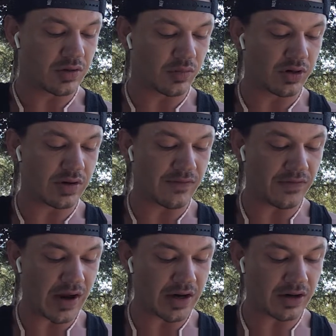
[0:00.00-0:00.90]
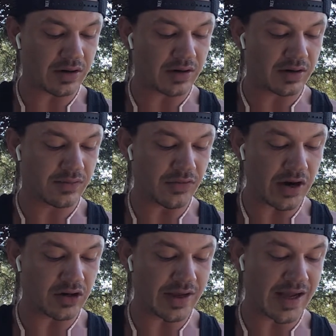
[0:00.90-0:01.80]
the word fired
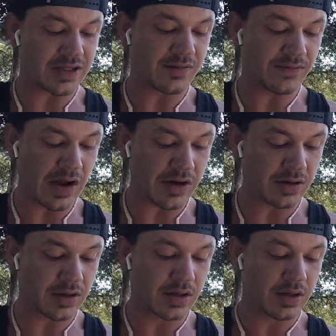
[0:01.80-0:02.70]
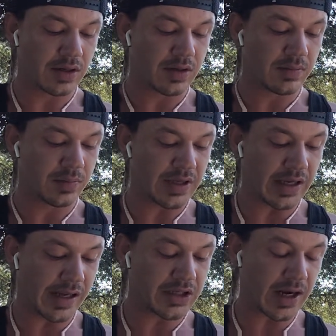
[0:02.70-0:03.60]
as fired,
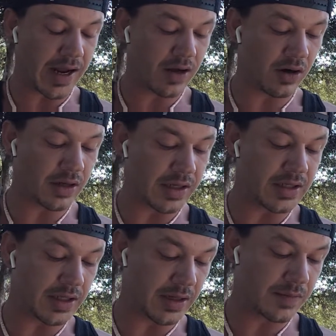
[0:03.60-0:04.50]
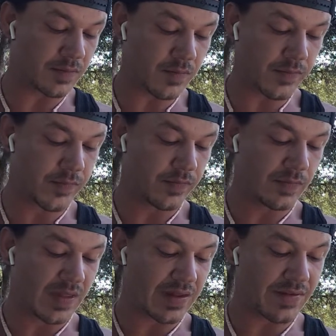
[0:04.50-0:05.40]
PHIRED.
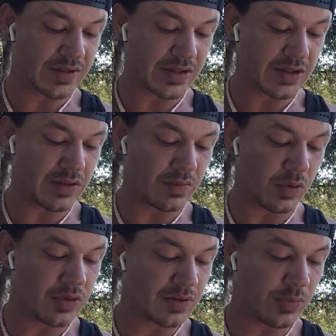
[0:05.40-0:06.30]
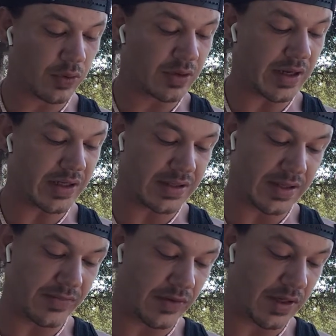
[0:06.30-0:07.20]
This is most important and
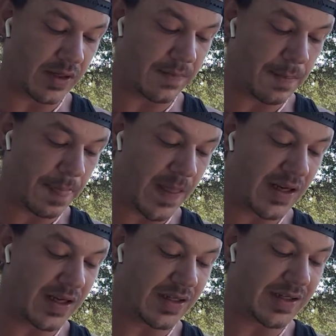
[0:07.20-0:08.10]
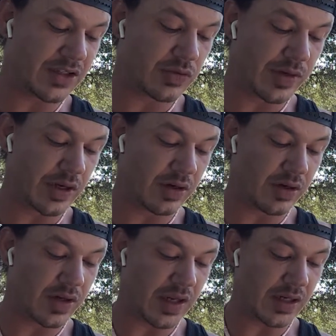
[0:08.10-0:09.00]
significant, and it is a trigger
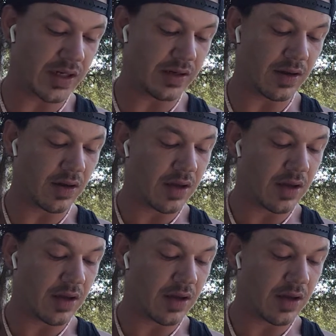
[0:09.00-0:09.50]
it